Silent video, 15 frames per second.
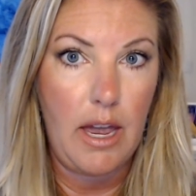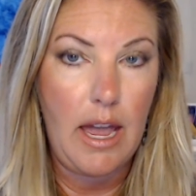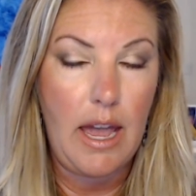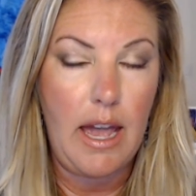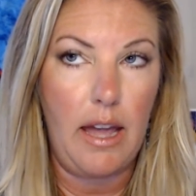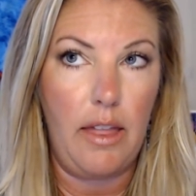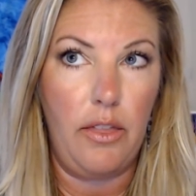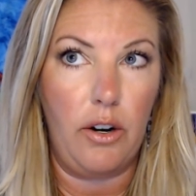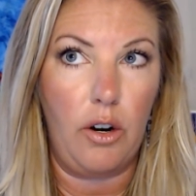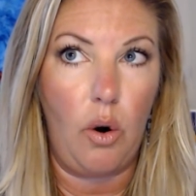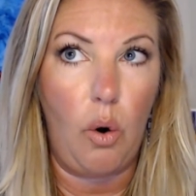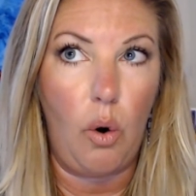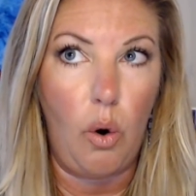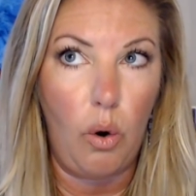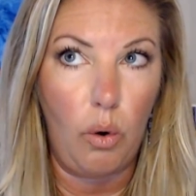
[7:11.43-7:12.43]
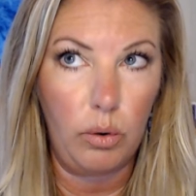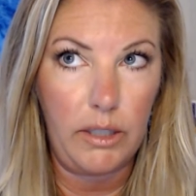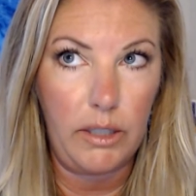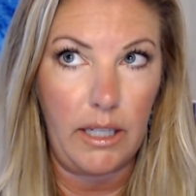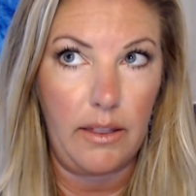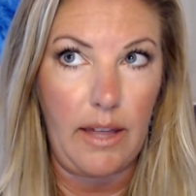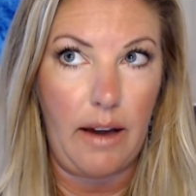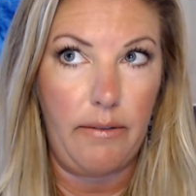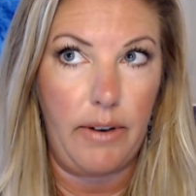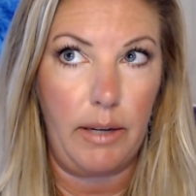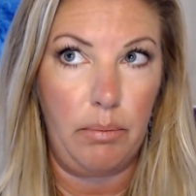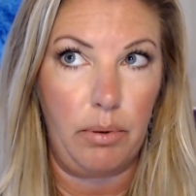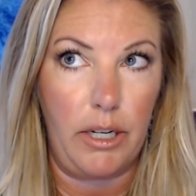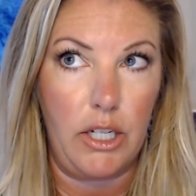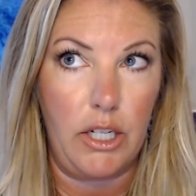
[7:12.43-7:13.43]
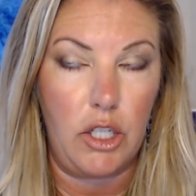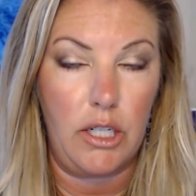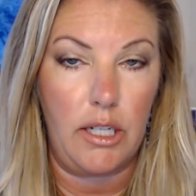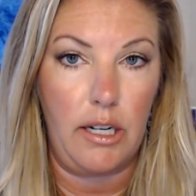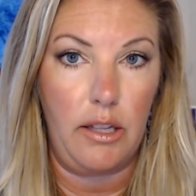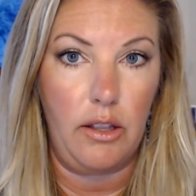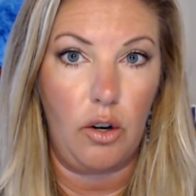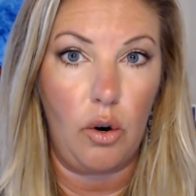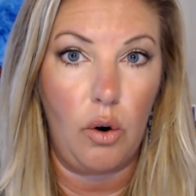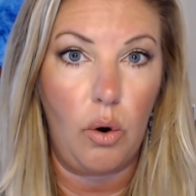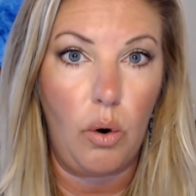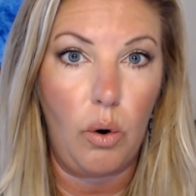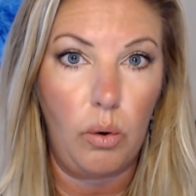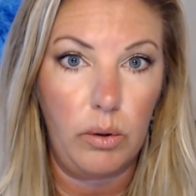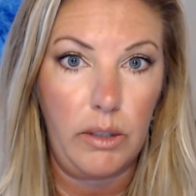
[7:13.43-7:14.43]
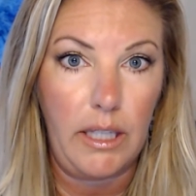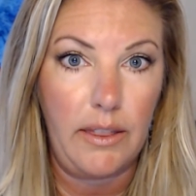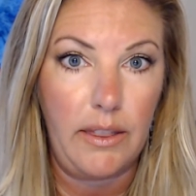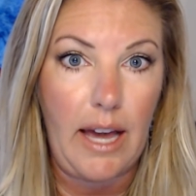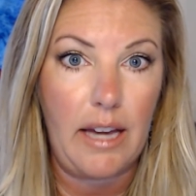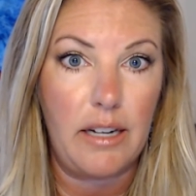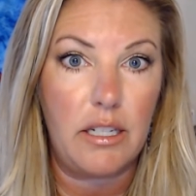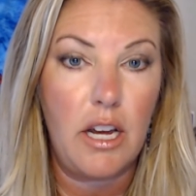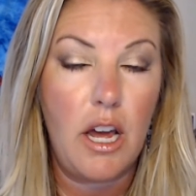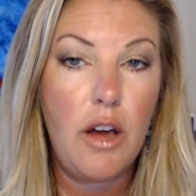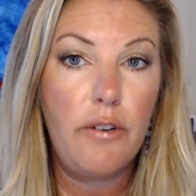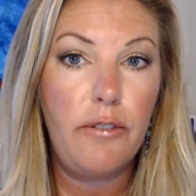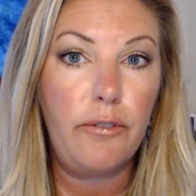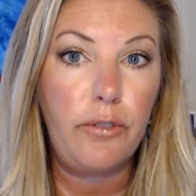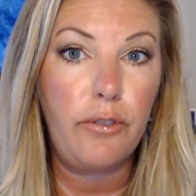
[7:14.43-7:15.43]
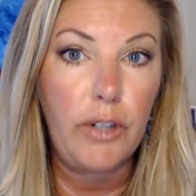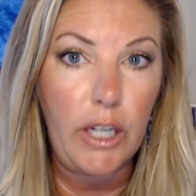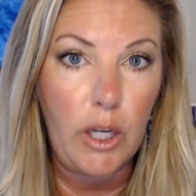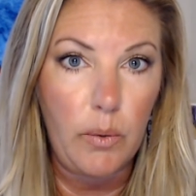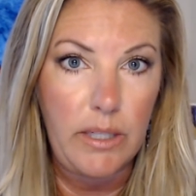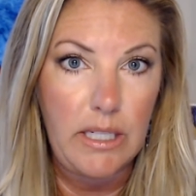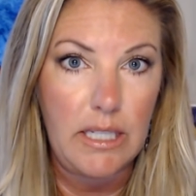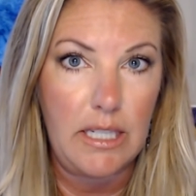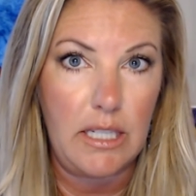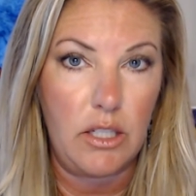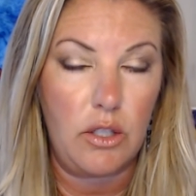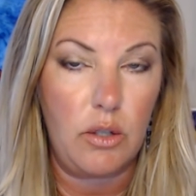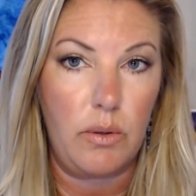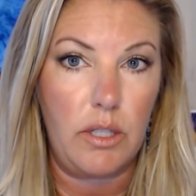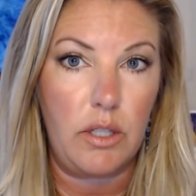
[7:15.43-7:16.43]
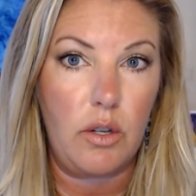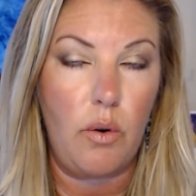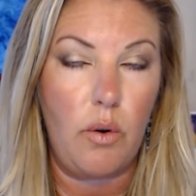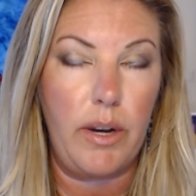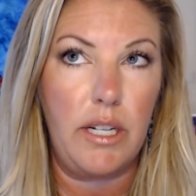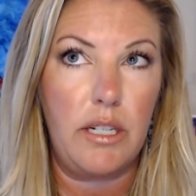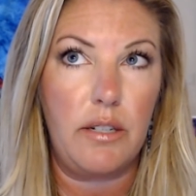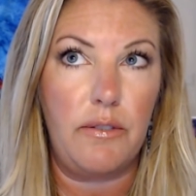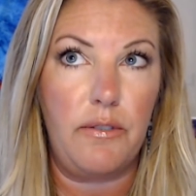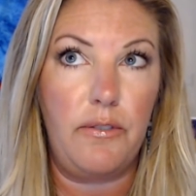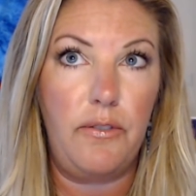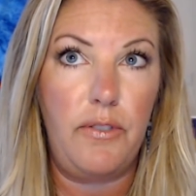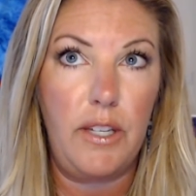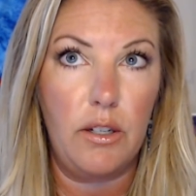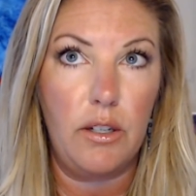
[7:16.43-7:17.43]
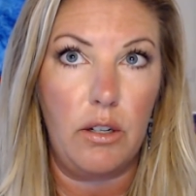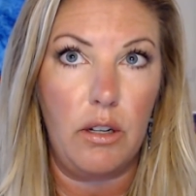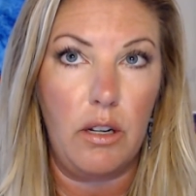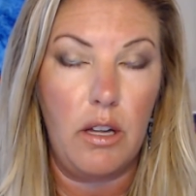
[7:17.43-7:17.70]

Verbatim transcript: and they're holding that vibration and they're holding that frequency so it's going to feel